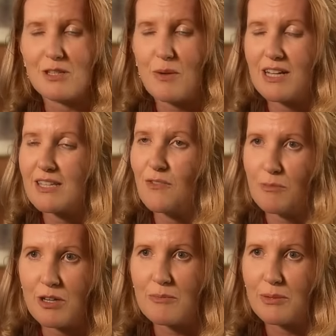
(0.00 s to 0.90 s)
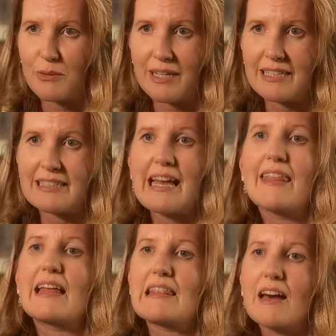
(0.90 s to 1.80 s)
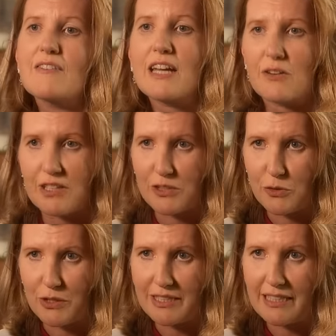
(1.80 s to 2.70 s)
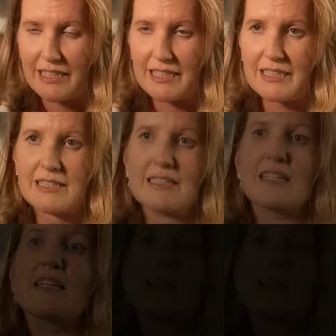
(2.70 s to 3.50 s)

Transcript: response from our employees. They love hearing stories like this.